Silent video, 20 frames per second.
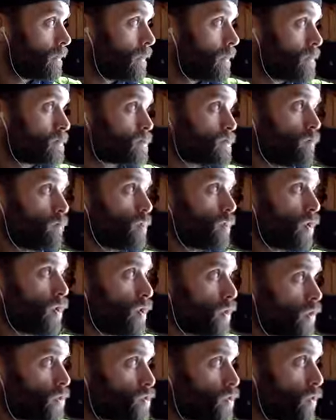So,
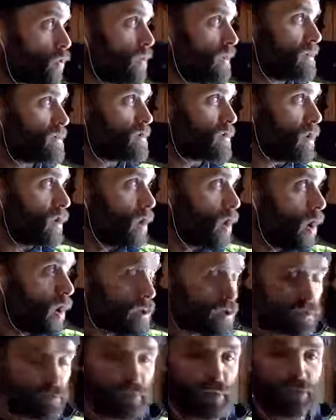purgatory is a
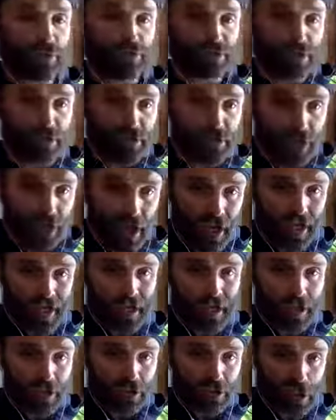gospel
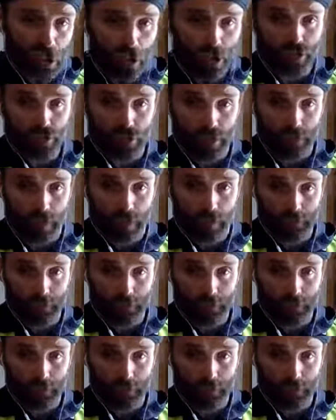denying doctrine.